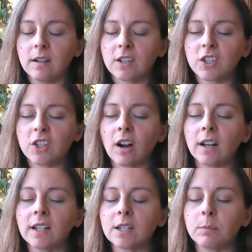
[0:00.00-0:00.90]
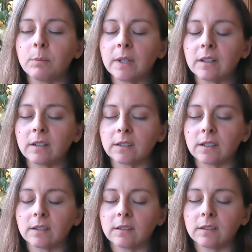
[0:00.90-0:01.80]
starting to build
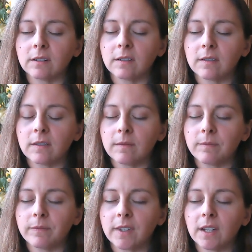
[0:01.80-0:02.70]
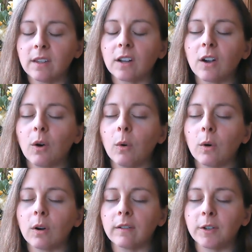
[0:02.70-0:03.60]
in the
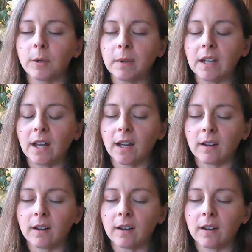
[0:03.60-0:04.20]
core of your being.